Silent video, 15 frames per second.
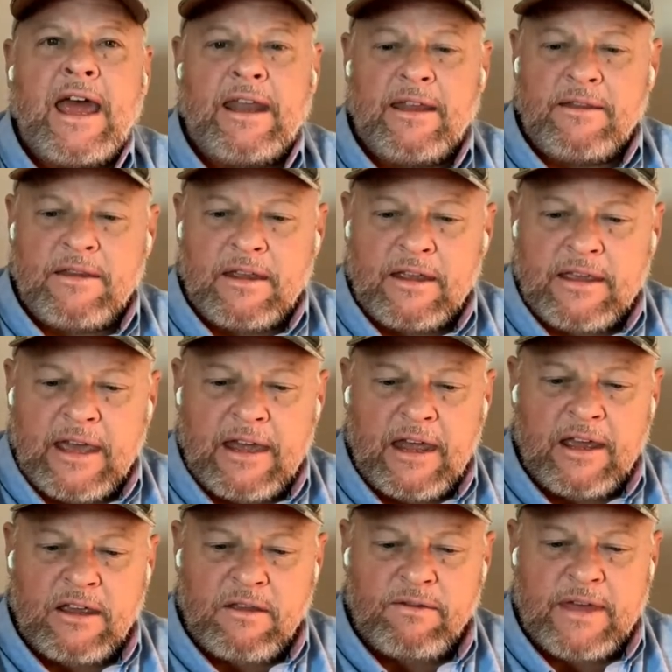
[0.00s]
and it, it
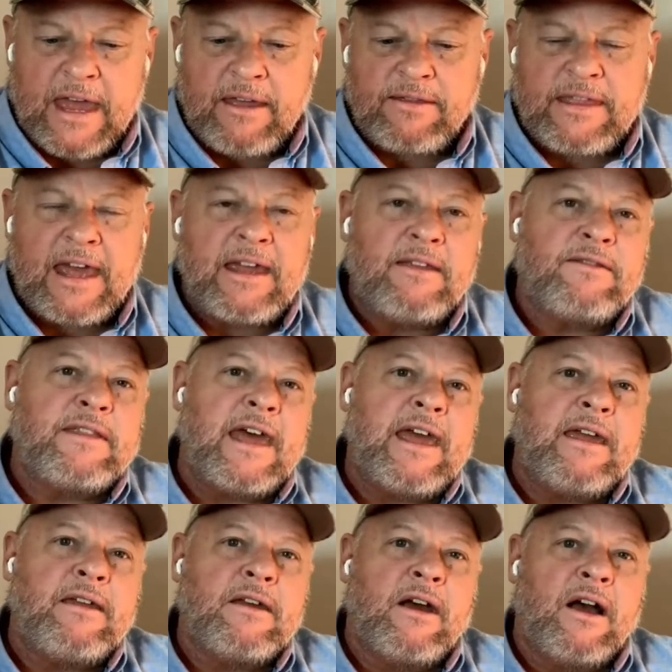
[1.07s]
get it, they they
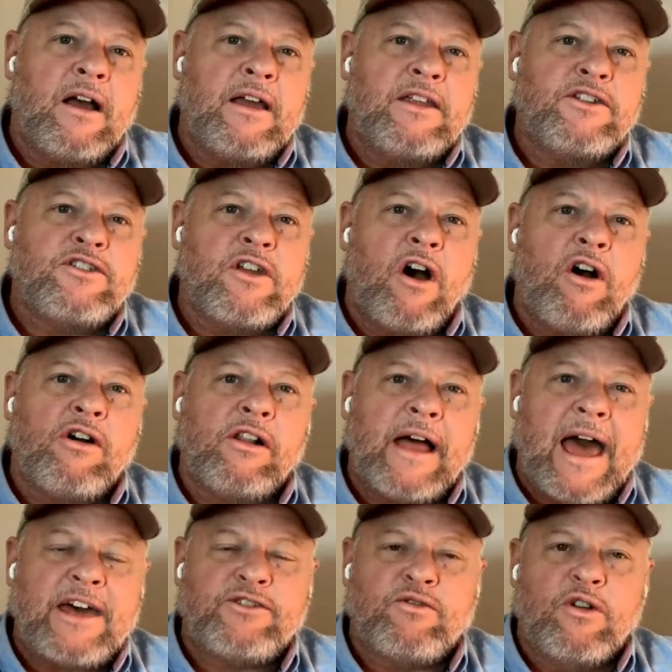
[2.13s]
they uh, install
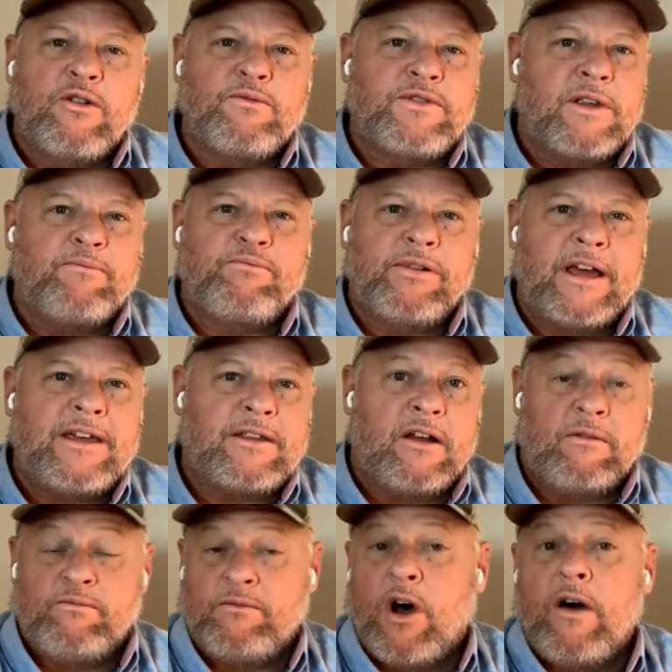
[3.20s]
classrooms and play
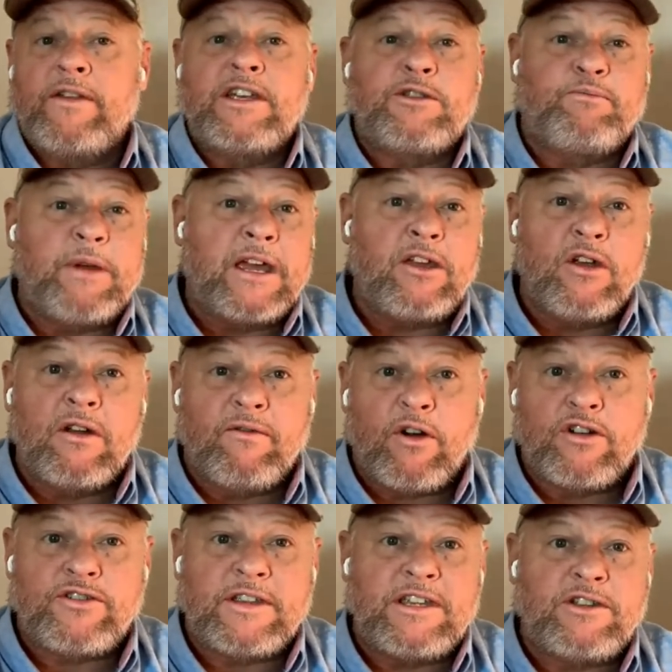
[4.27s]
uh, all these big
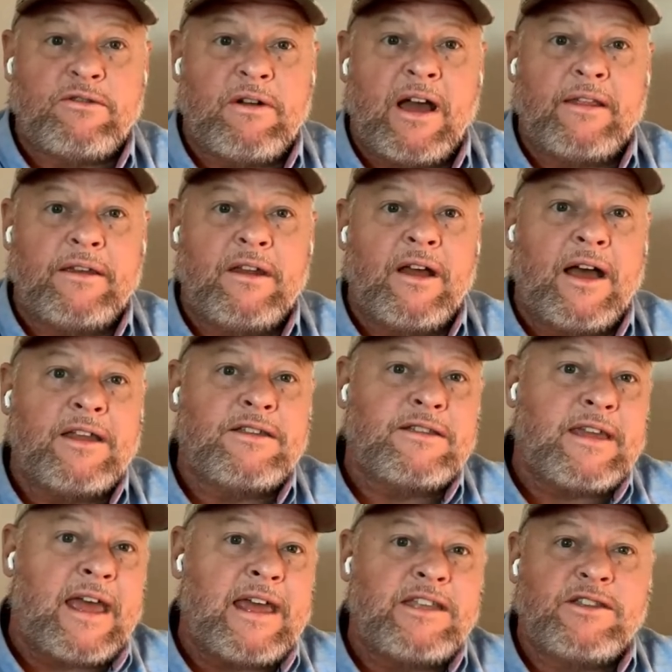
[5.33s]
universities throughout the United
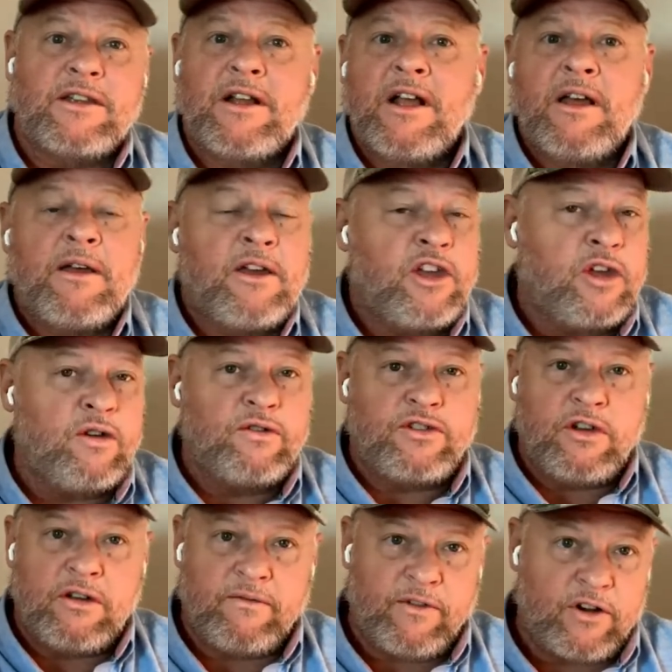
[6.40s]
States,
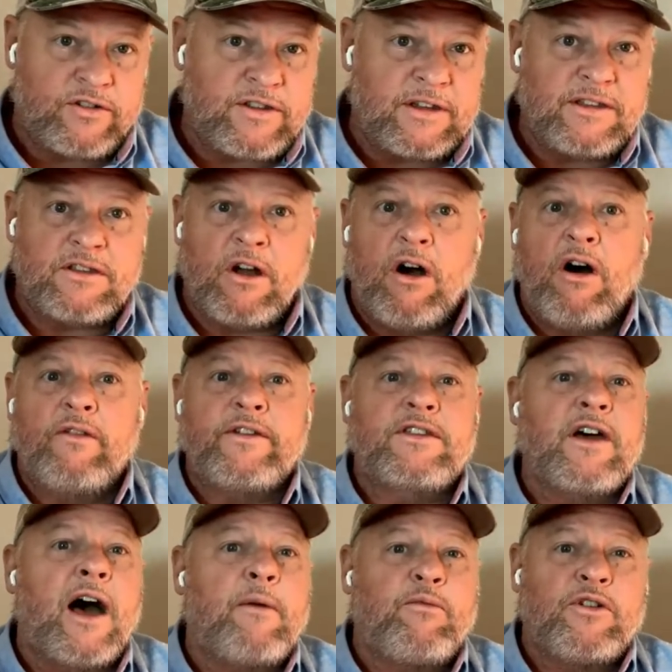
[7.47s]
huge universities, all
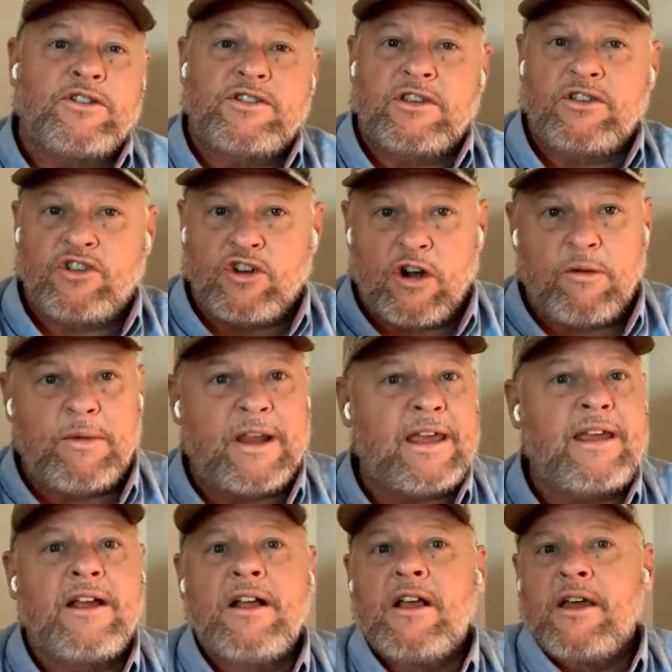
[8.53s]
the top ones:
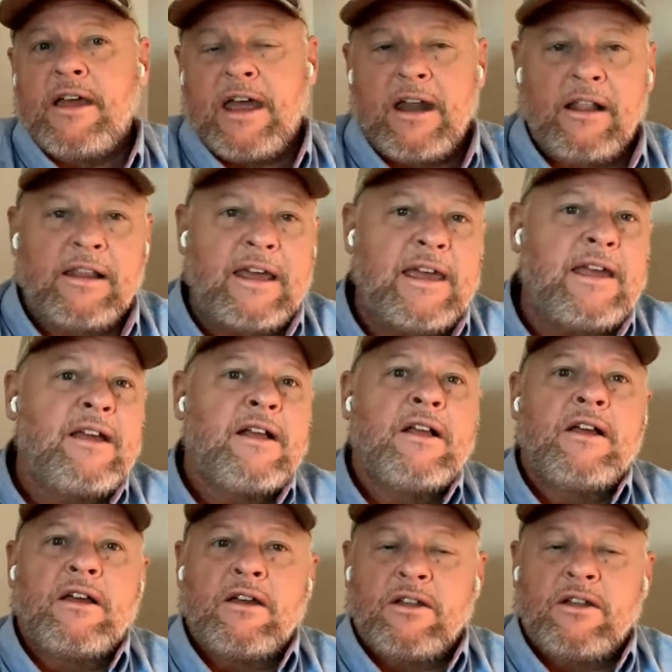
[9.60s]
Germany, Italy,